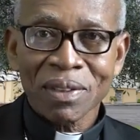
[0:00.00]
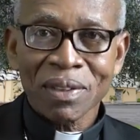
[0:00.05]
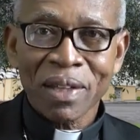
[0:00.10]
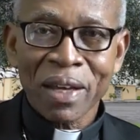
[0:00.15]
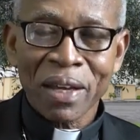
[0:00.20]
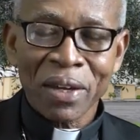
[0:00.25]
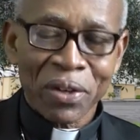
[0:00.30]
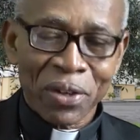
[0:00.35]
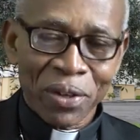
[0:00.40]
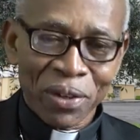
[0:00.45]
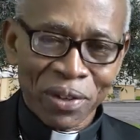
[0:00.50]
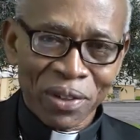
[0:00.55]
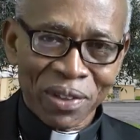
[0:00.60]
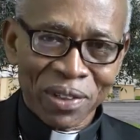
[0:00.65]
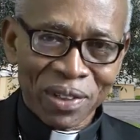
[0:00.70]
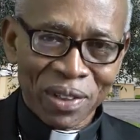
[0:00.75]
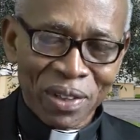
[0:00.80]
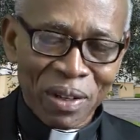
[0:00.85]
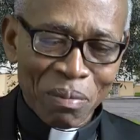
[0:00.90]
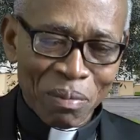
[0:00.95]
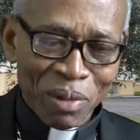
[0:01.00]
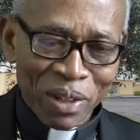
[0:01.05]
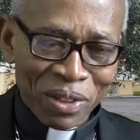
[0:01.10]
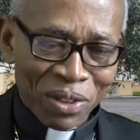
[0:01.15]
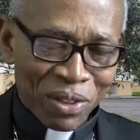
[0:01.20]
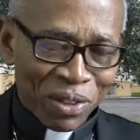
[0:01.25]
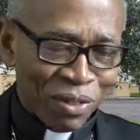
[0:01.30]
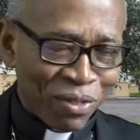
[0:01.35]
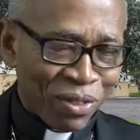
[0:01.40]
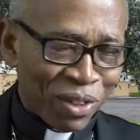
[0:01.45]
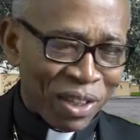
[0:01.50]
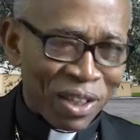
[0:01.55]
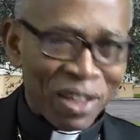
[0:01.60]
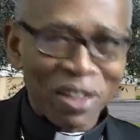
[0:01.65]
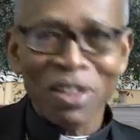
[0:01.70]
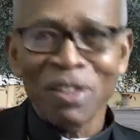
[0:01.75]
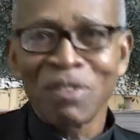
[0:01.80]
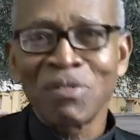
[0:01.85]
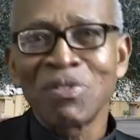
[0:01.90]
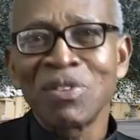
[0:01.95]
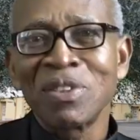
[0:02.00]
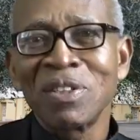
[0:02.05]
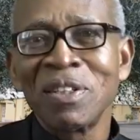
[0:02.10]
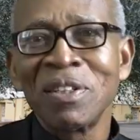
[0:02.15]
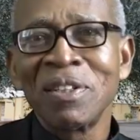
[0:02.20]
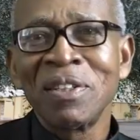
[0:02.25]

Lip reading: Thank you. God bless you, Father Eves.